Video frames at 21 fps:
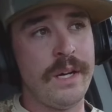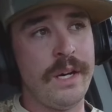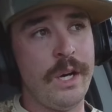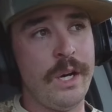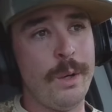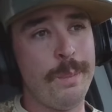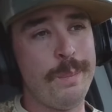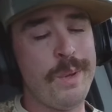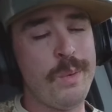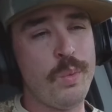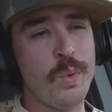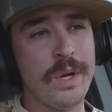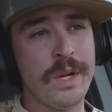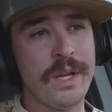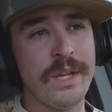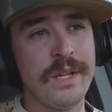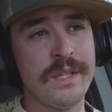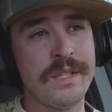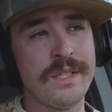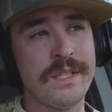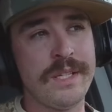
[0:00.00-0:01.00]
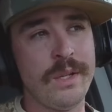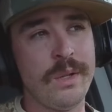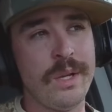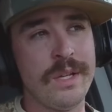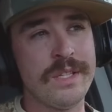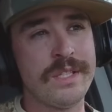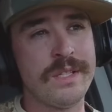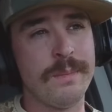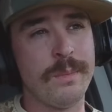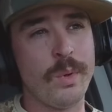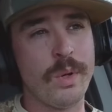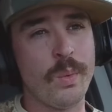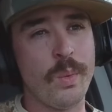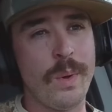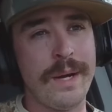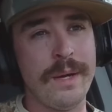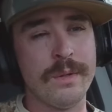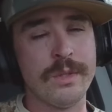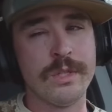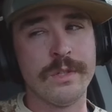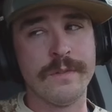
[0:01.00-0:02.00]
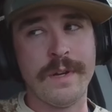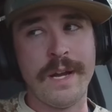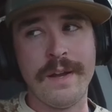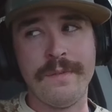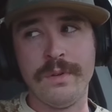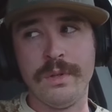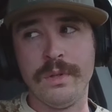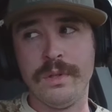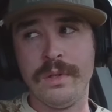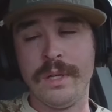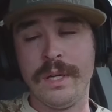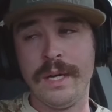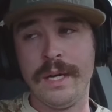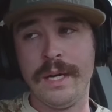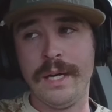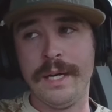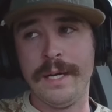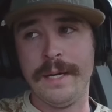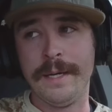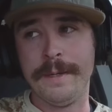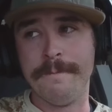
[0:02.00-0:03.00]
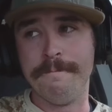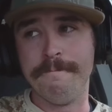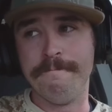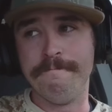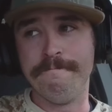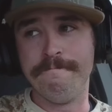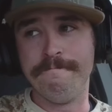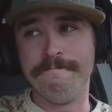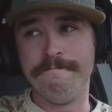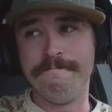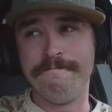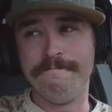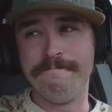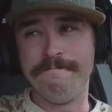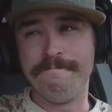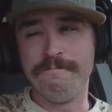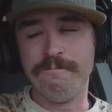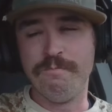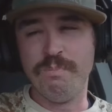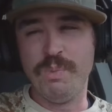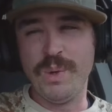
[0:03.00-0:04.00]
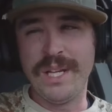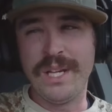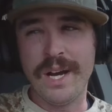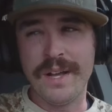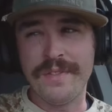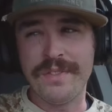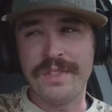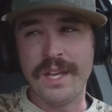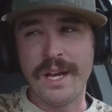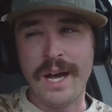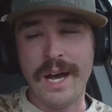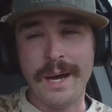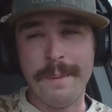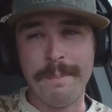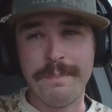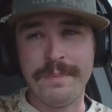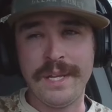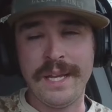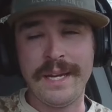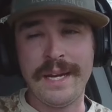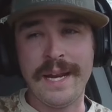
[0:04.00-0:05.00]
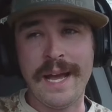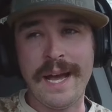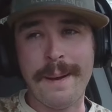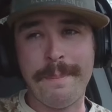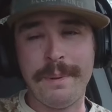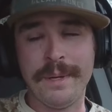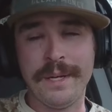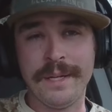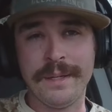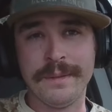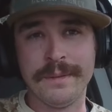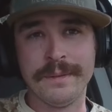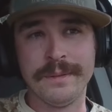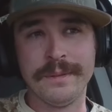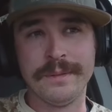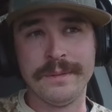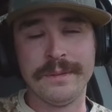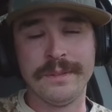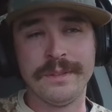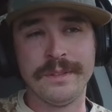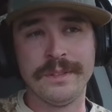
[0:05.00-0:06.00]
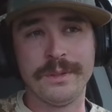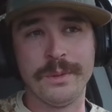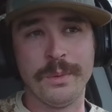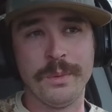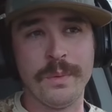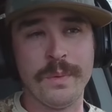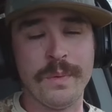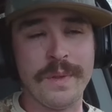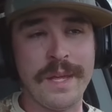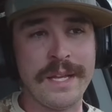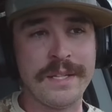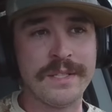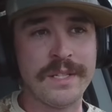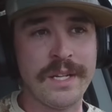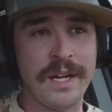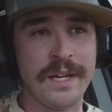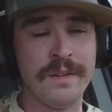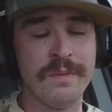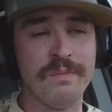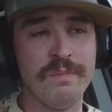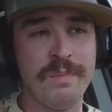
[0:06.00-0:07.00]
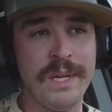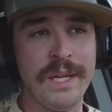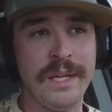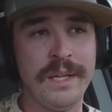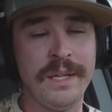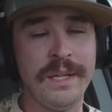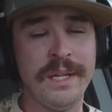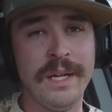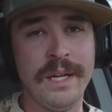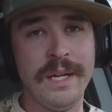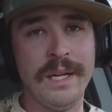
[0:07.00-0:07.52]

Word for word: I'll be working still on some more Whiteout Survival. Uh, we got the update happening, so that's kind of big.